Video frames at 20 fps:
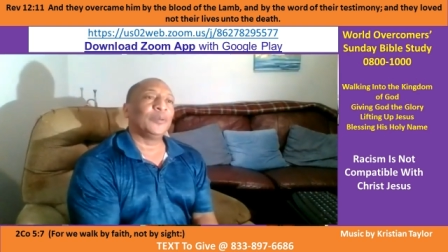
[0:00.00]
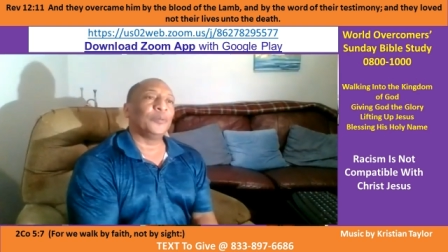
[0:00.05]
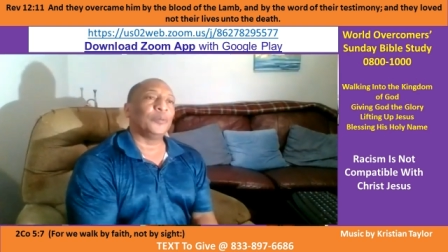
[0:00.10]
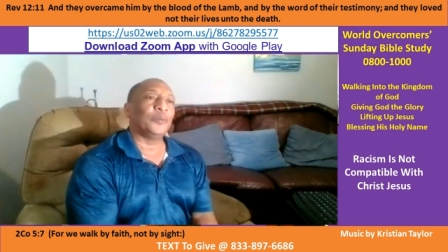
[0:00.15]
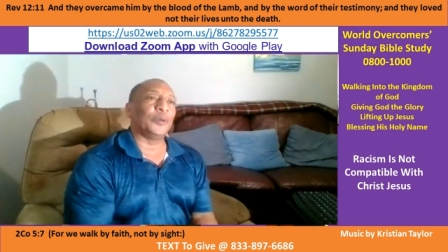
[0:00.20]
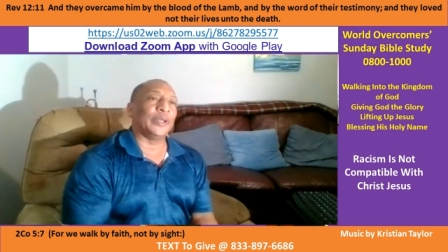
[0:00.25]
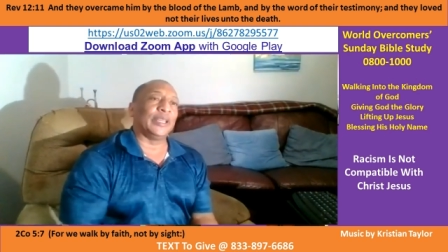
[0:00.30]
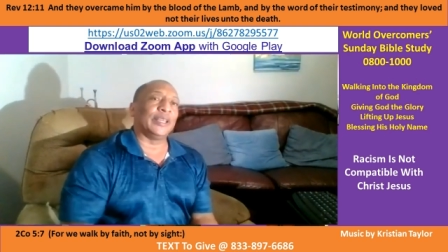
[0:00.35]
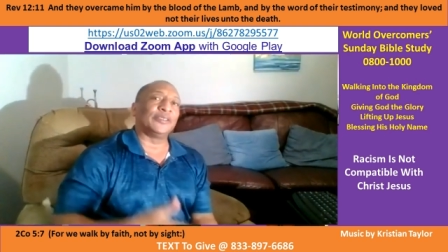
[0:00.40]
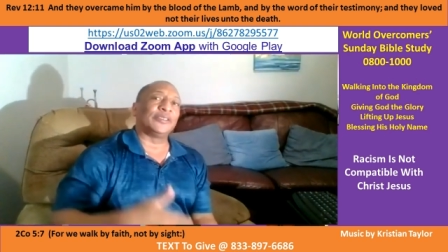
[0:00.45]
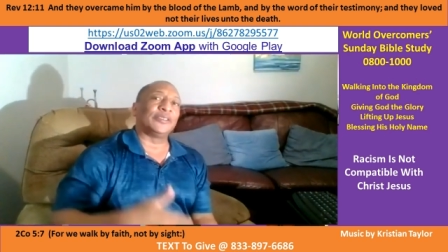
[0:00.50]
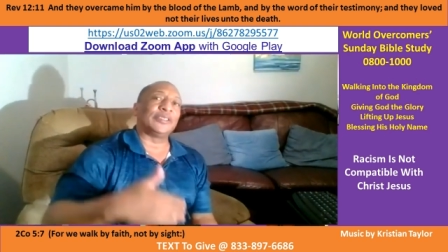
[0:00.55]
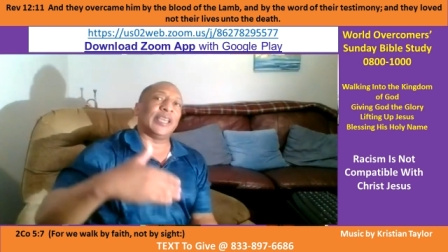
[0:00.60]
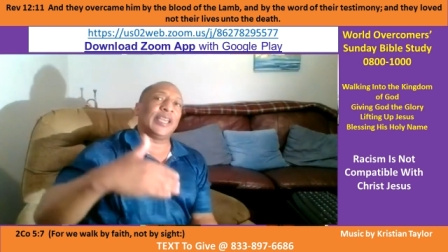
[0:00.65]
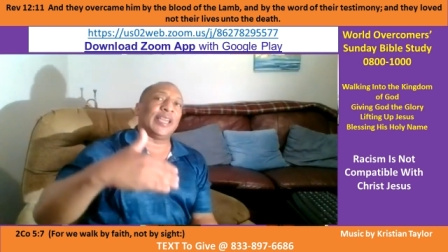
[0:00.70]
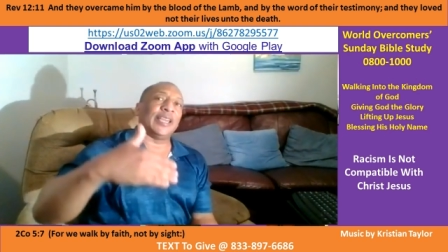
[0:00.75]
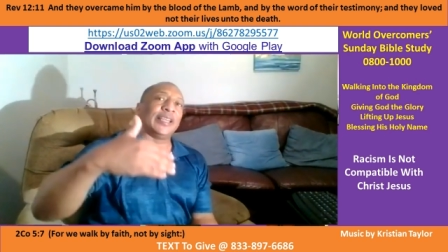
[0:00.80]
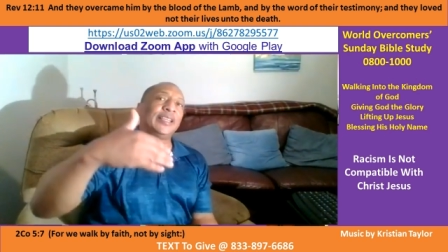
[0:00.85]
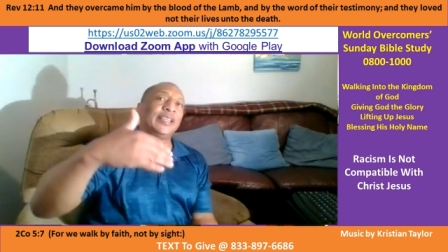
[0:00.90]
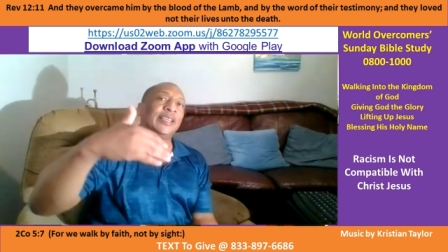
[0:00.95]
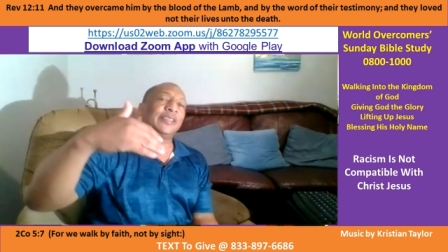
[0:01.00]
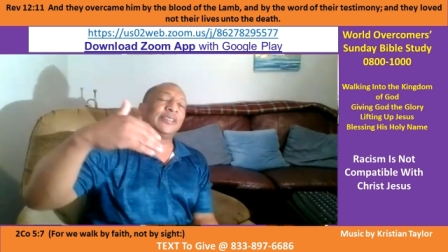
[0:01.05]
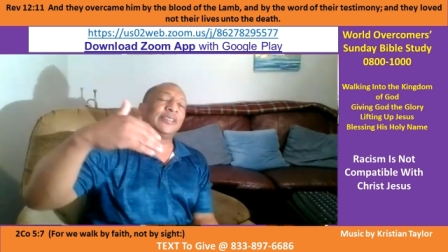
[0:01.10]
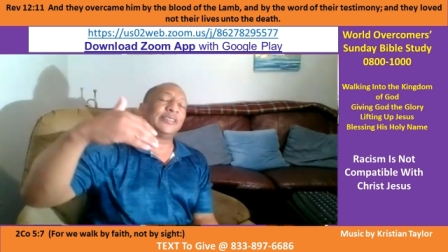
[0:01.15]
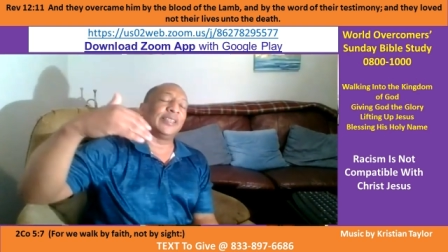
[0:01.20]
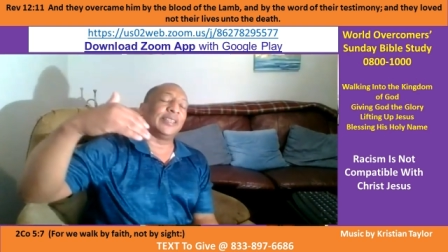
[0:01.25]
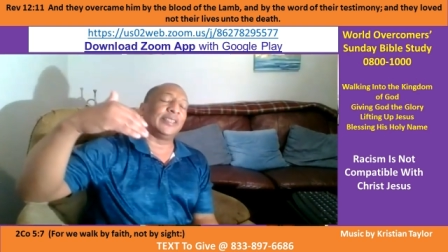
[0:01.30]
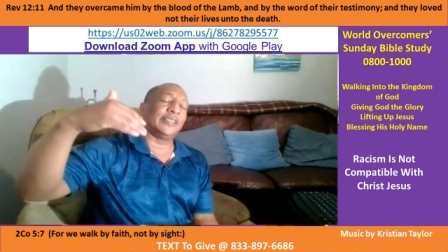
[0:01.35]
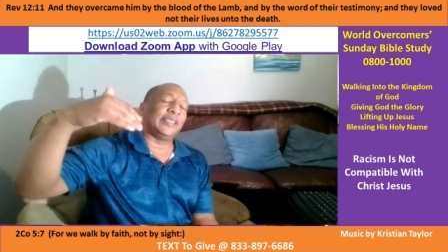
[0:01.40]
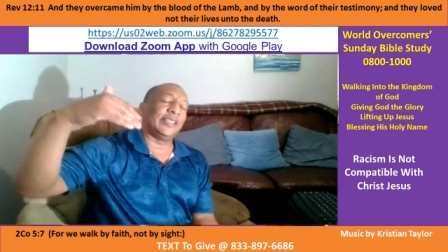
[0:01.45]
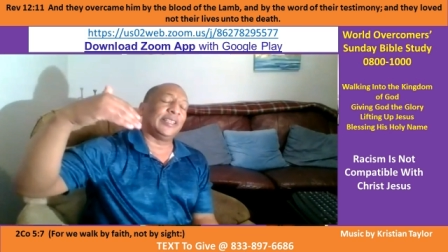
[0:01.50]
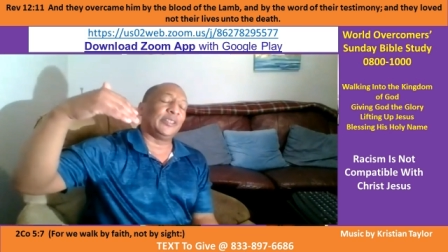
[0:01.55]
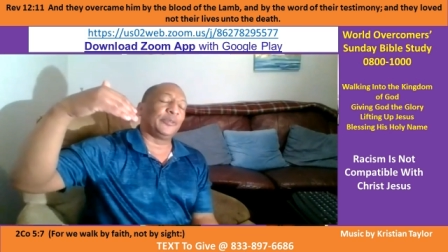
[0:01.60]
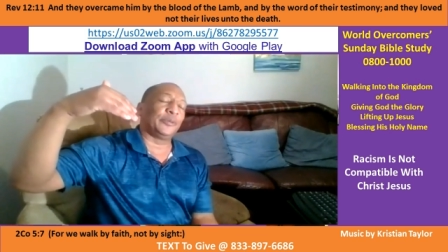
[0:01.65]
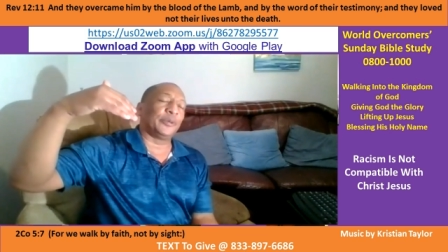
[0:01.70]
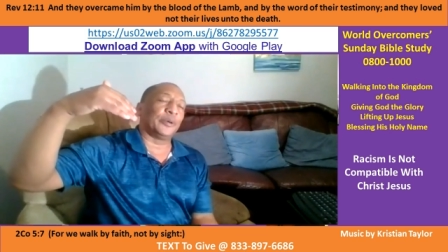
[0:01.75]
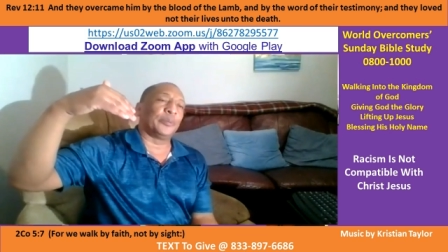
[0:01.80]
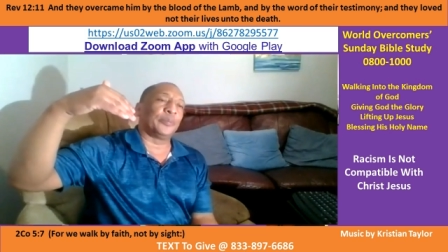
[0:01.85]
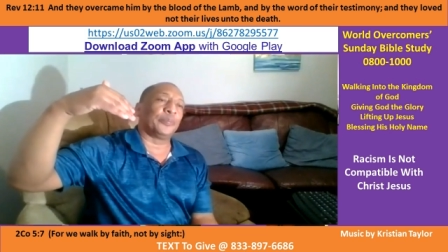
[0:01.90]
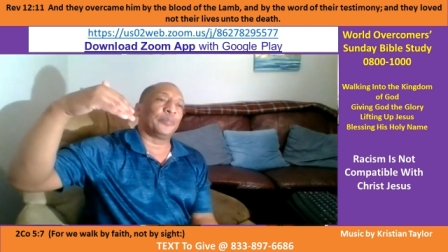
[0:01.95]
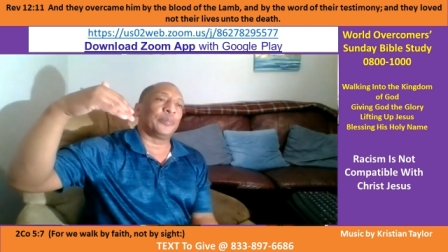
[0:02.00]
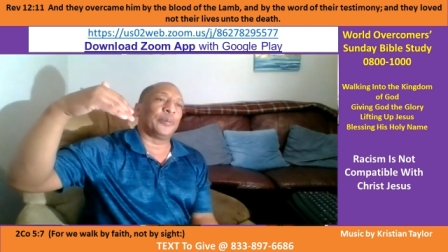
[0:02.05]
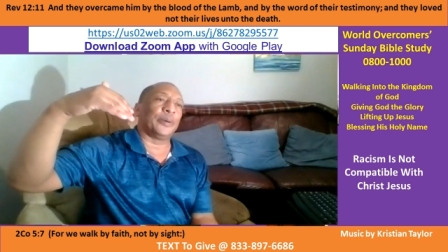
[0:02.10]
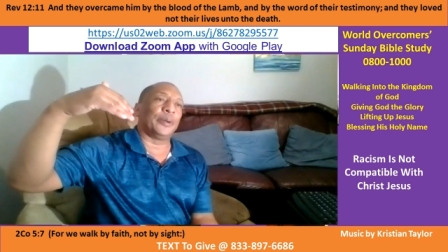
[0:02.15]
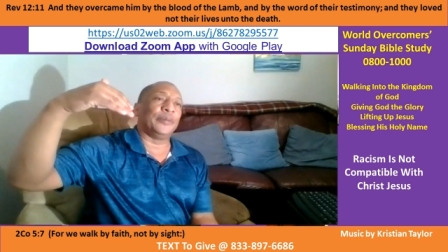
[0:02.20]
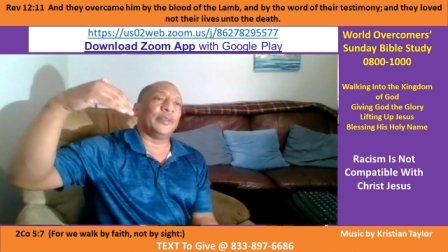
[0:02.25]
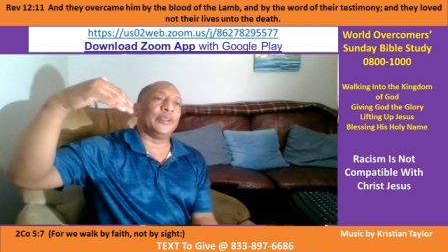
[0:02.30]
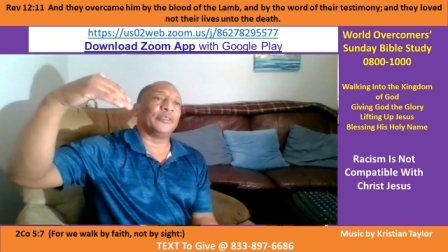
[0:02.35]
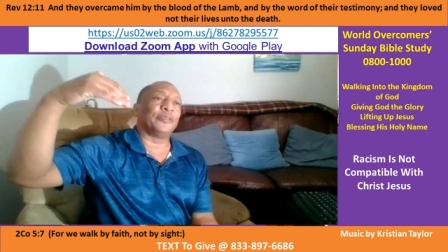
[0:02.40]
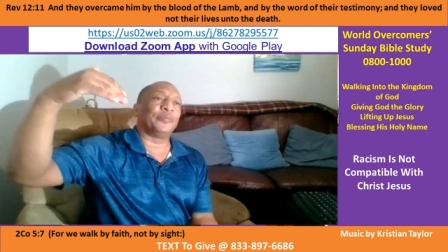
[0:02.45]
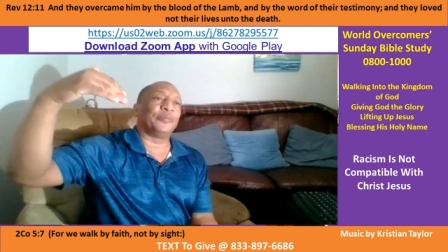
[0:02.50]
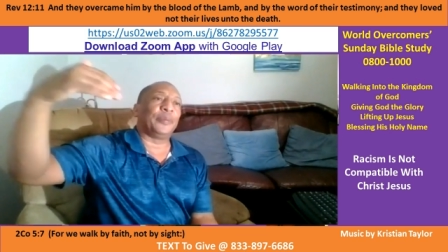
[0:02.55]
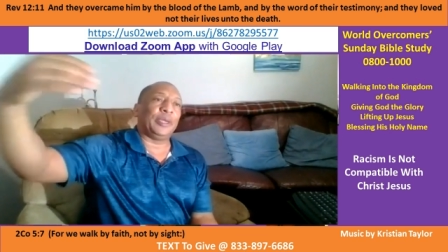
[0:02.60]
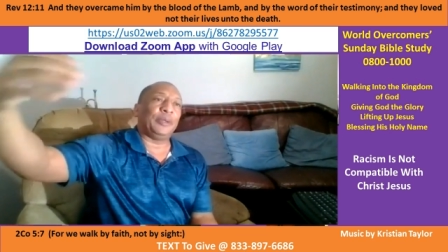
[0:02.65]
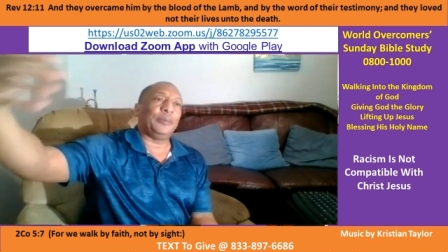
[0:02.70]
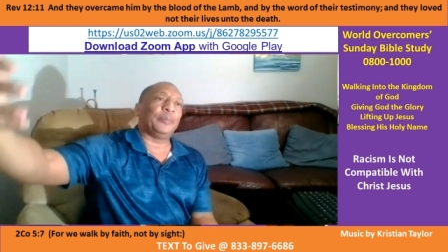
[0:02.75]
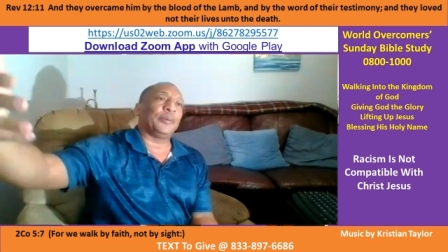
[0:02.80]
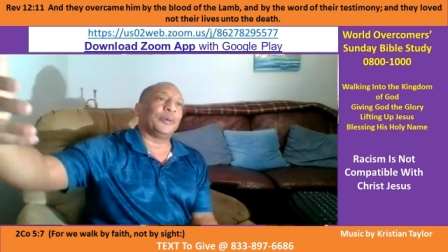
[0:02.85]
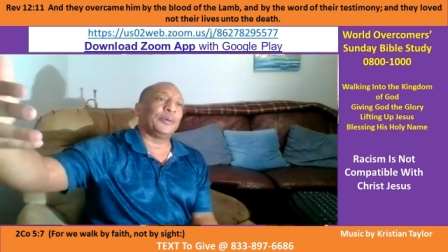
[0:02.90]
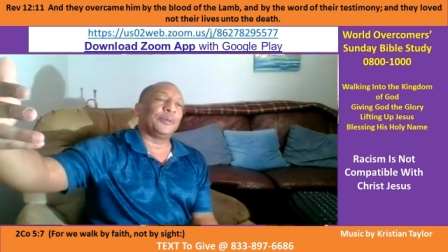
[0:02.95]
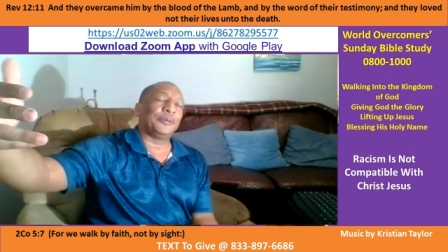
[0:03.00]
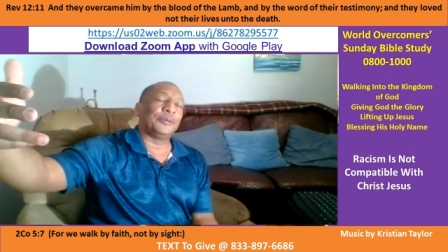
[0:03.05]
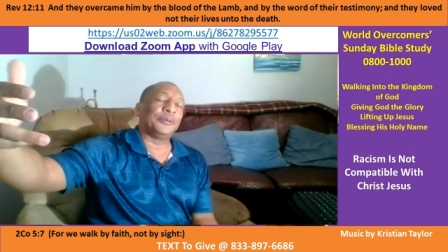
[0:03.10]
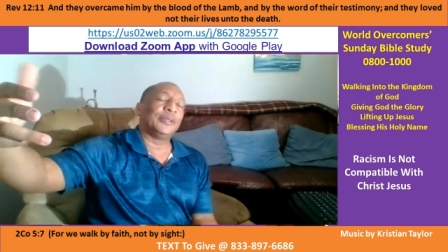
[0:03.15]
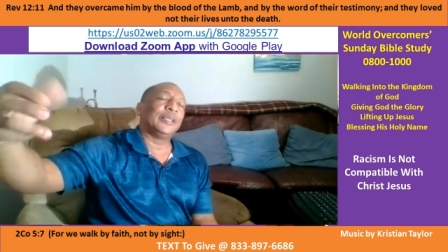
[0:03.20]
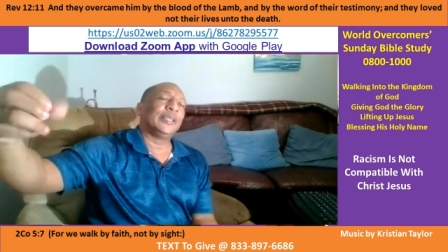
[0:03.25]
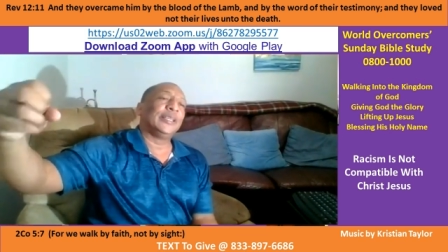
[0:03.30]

where they're saying is that these were primitive people,